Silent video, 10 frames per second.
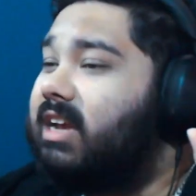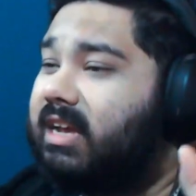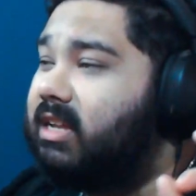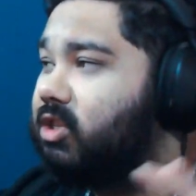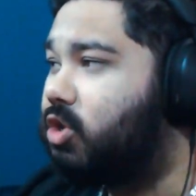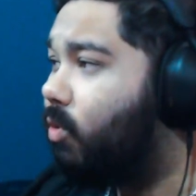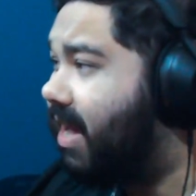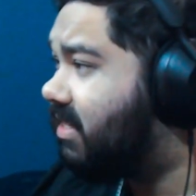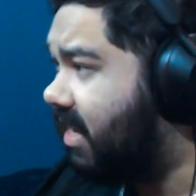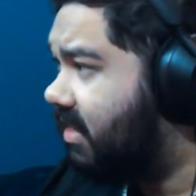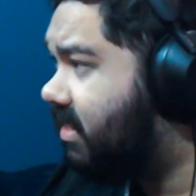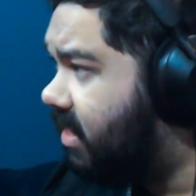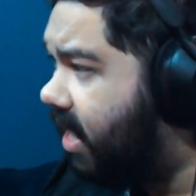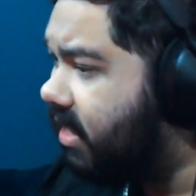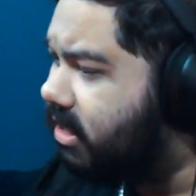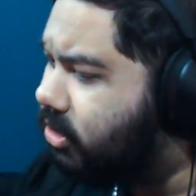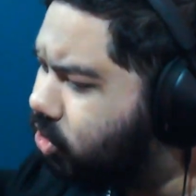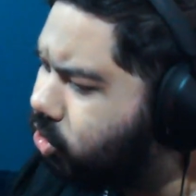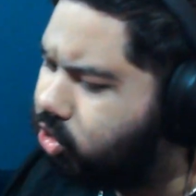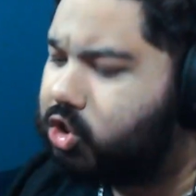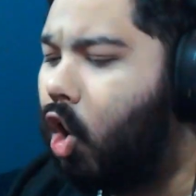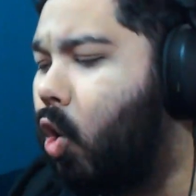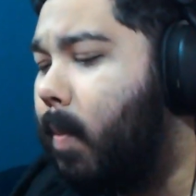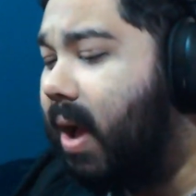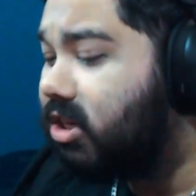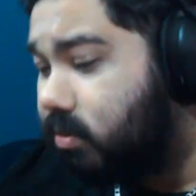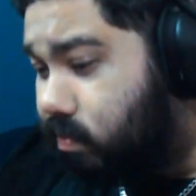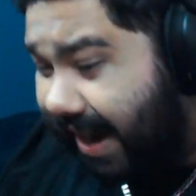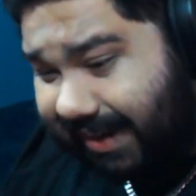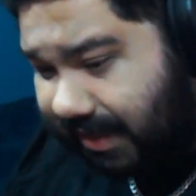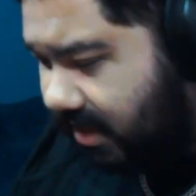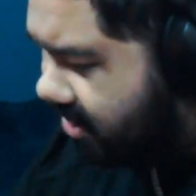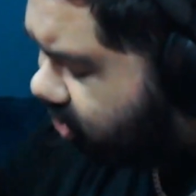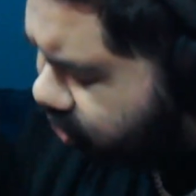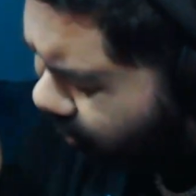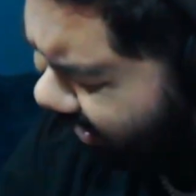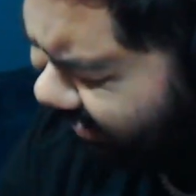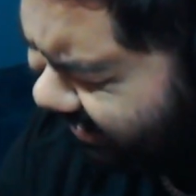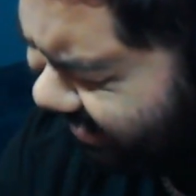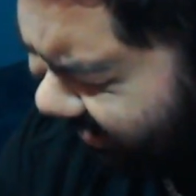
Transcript: US internet is so much better than Australian